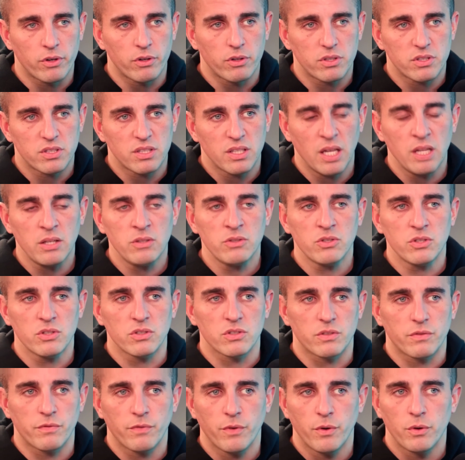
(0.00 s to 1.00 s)
It's not
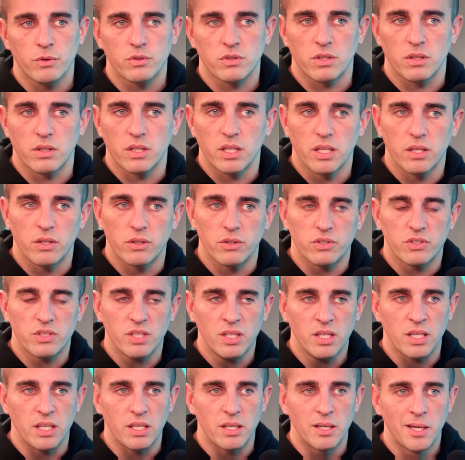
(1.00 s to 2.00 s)
just folks on the inner
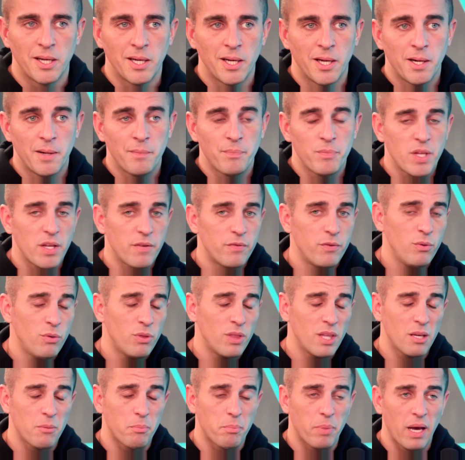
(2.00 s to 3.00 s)
city. If you
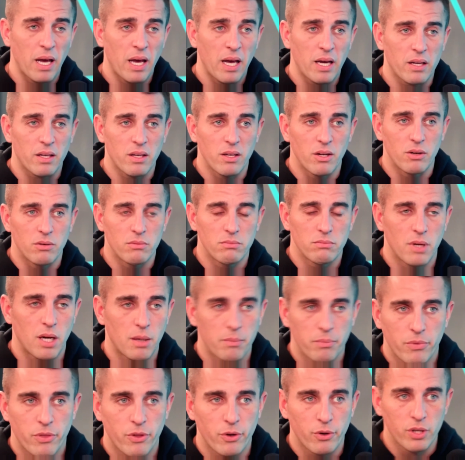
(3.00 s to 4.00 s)
think back,
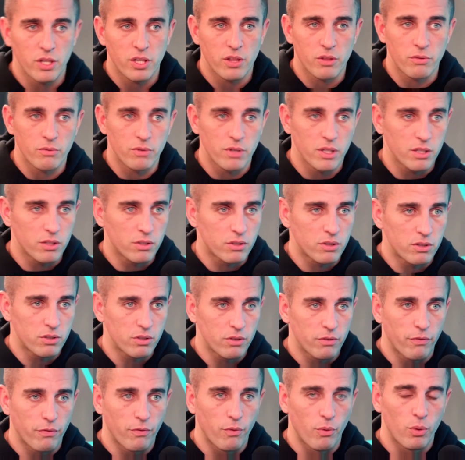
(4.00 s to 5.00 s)
I'm 33, you're in your
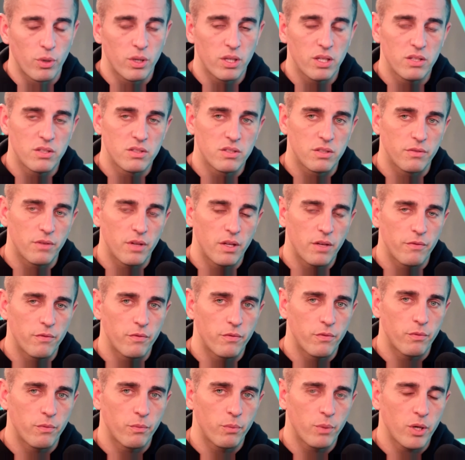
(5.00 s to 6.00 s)
40s. If
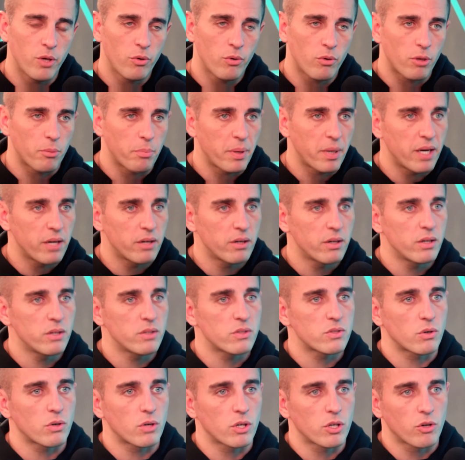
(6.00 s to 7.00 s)
we go to our parents
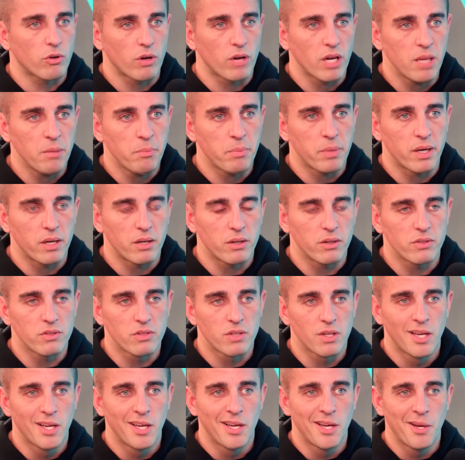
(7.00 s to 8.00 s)
or our grandparents,
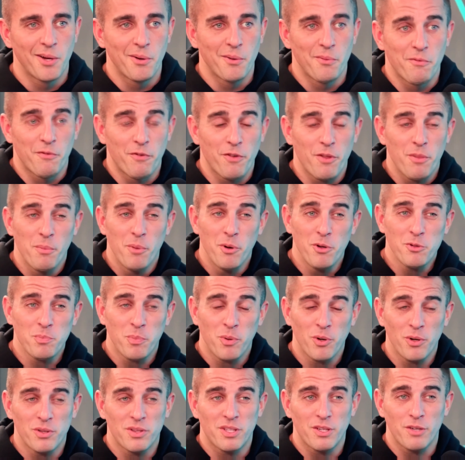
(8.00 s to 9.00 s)
for the most
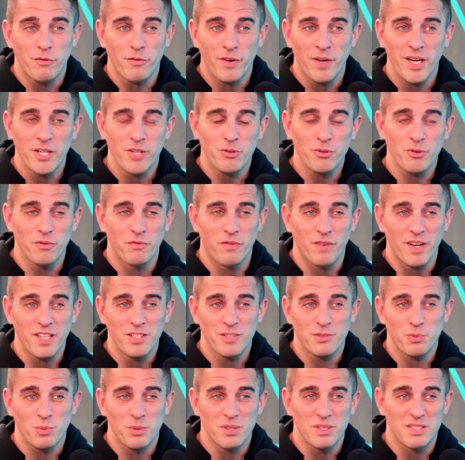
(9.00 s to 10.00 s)
part, their financial
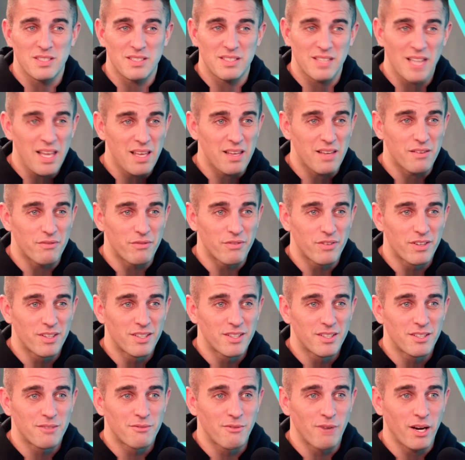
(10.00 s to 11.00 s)
advice was save,
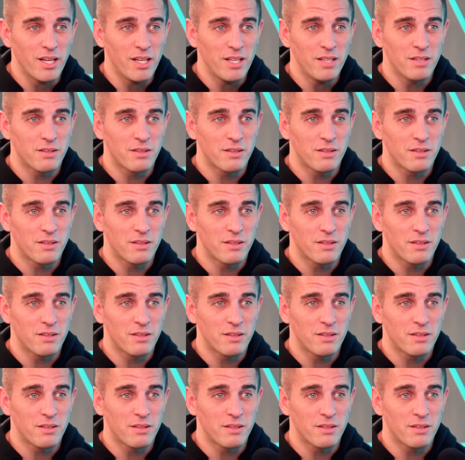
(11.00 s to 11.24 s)
right?